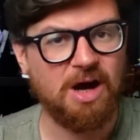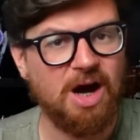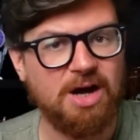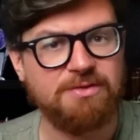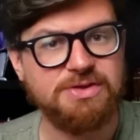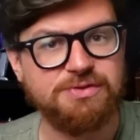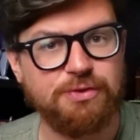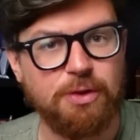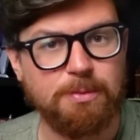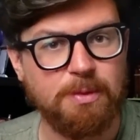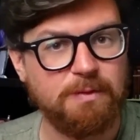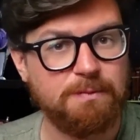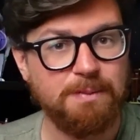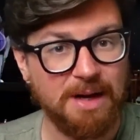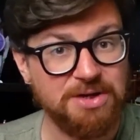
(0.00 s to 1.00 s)
Irish form
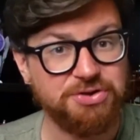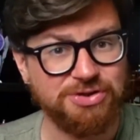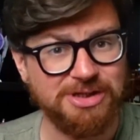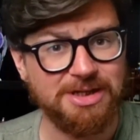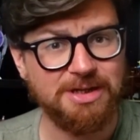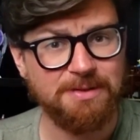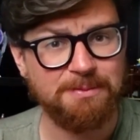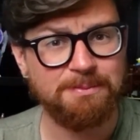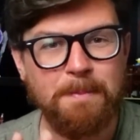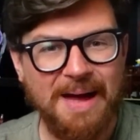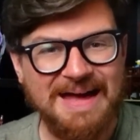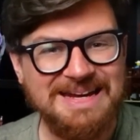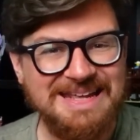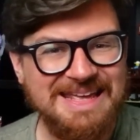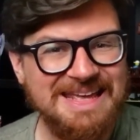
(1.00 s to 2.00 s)
of Padraic.
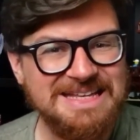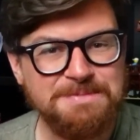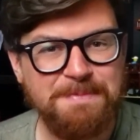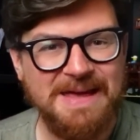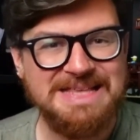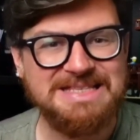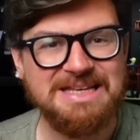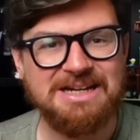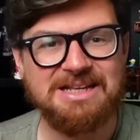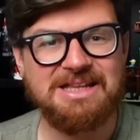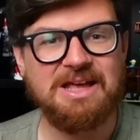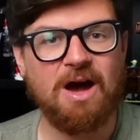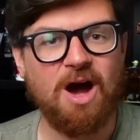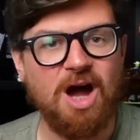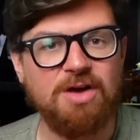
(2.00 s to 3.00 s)
Paddy is basically
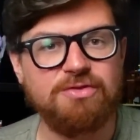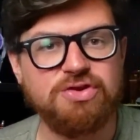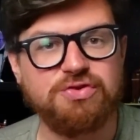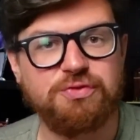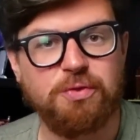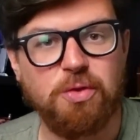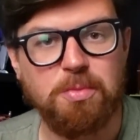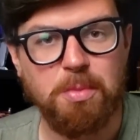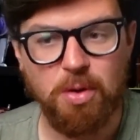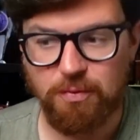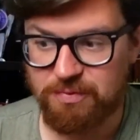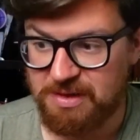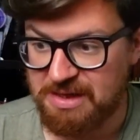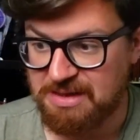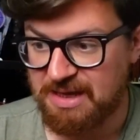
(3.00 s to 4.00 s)
the Irish form
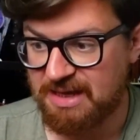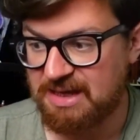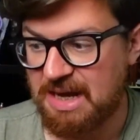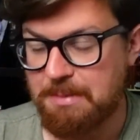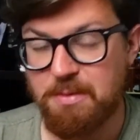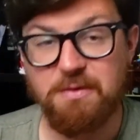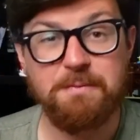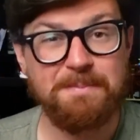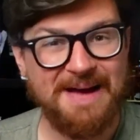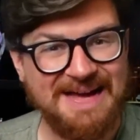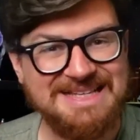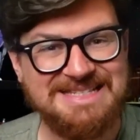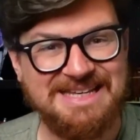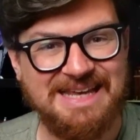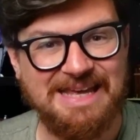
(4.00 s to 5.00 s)
of the nickname of
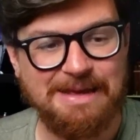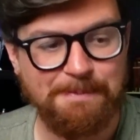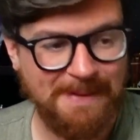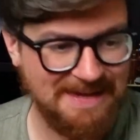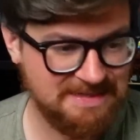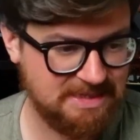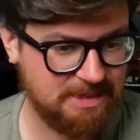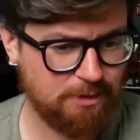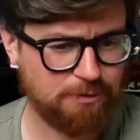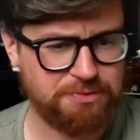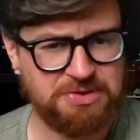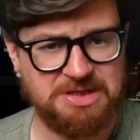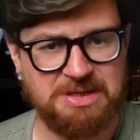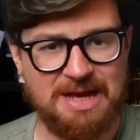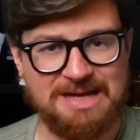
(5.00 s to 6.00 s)
Patty. Patty
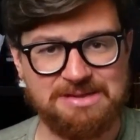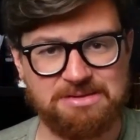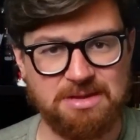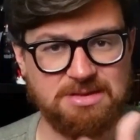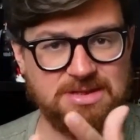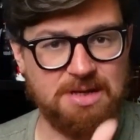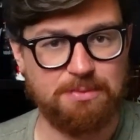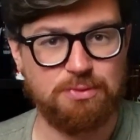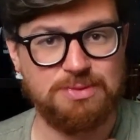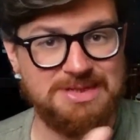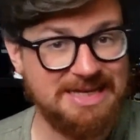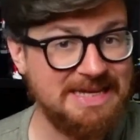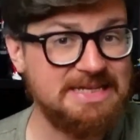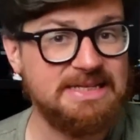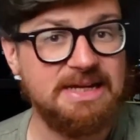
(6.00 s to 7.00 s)
obviously has the double
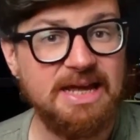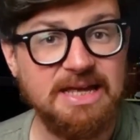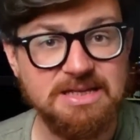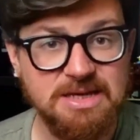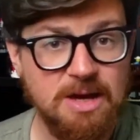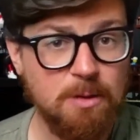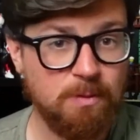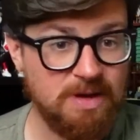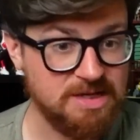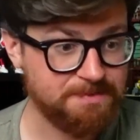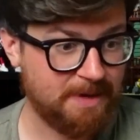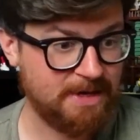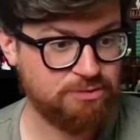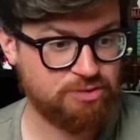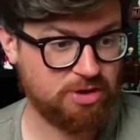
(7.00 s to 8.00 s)
T's in it, whereas
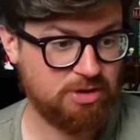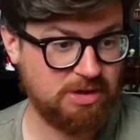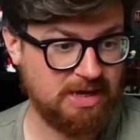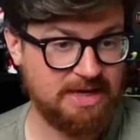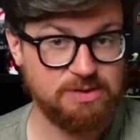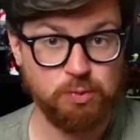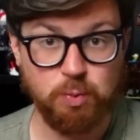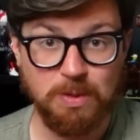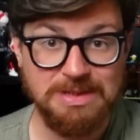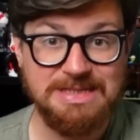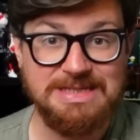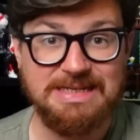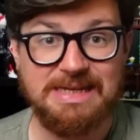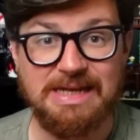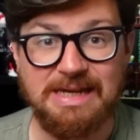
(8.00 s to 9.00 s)
Patrick only has one
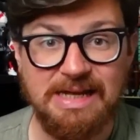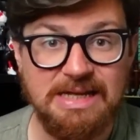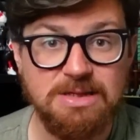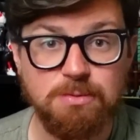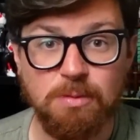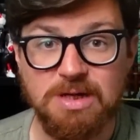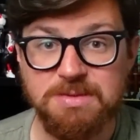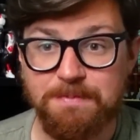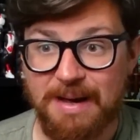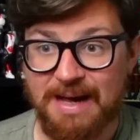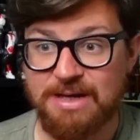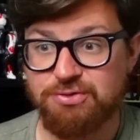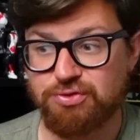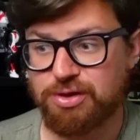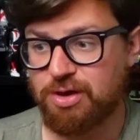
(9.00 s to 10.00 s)
T in it, whereas
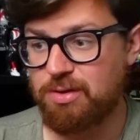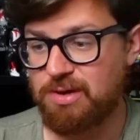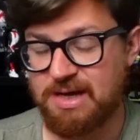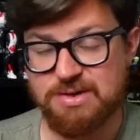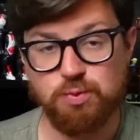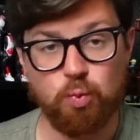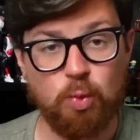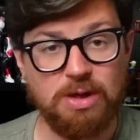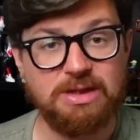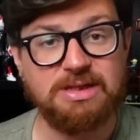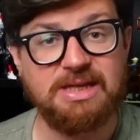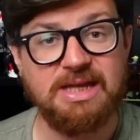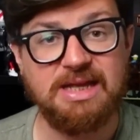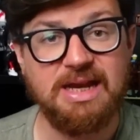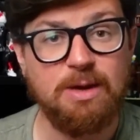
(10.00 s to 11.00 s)
Padraic only has one
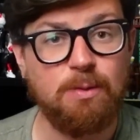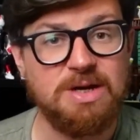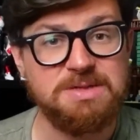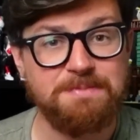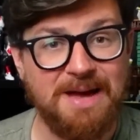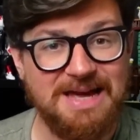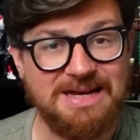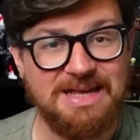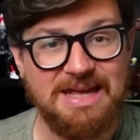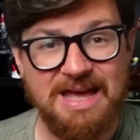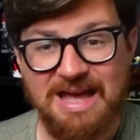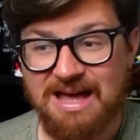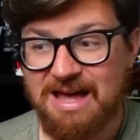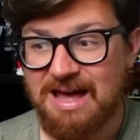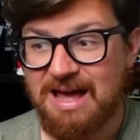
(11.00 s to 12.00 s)
D in it, whereas Paddy
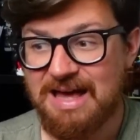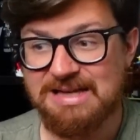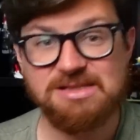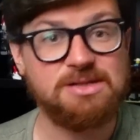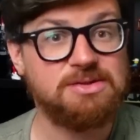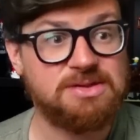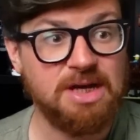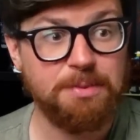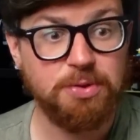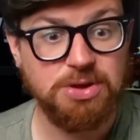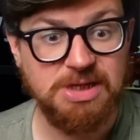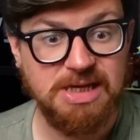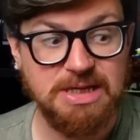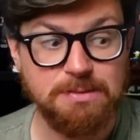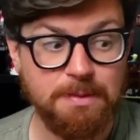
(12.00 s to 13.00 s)
has those double
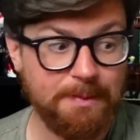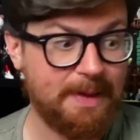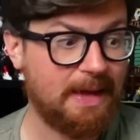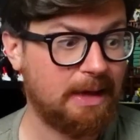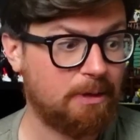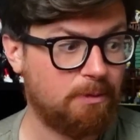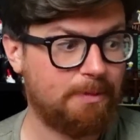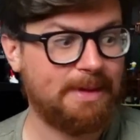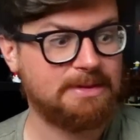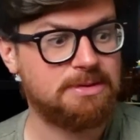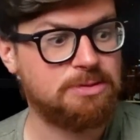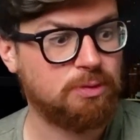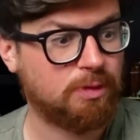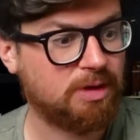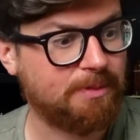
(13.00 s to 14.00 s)
D's. We're back
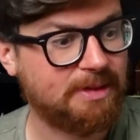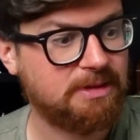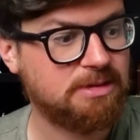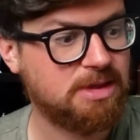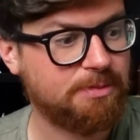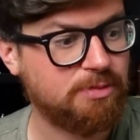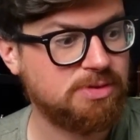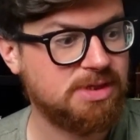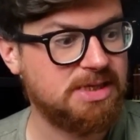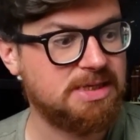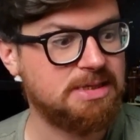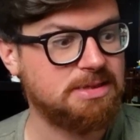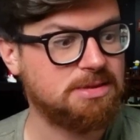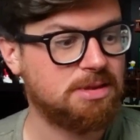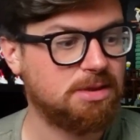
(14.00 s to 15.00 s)
to talking about the double
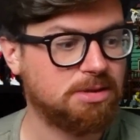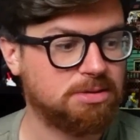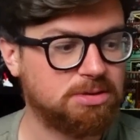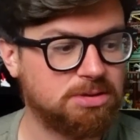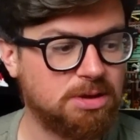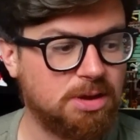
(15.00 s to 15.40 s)
D's. Gosh.